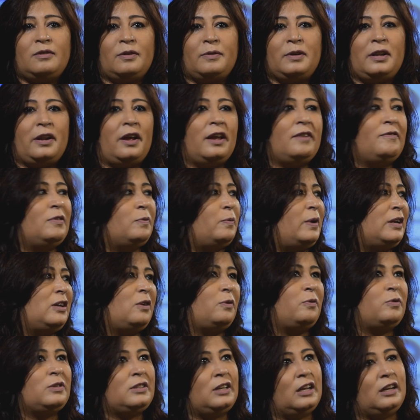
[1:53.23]
You know, even when
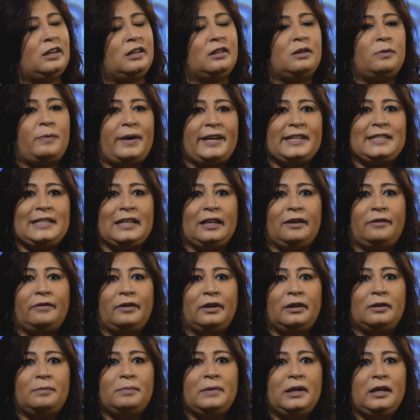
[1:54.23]
you're sitting in the waiting
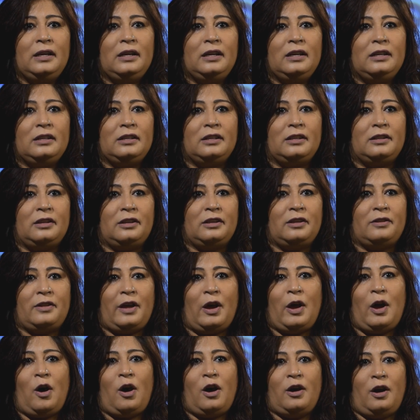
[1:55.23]
room, they
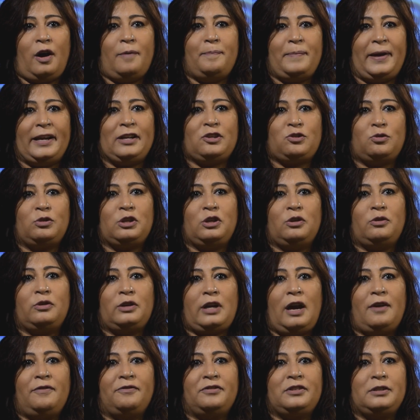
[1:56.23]
are, make sure you're
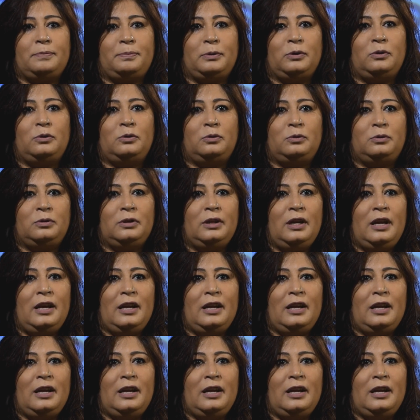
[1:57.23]
comfortable.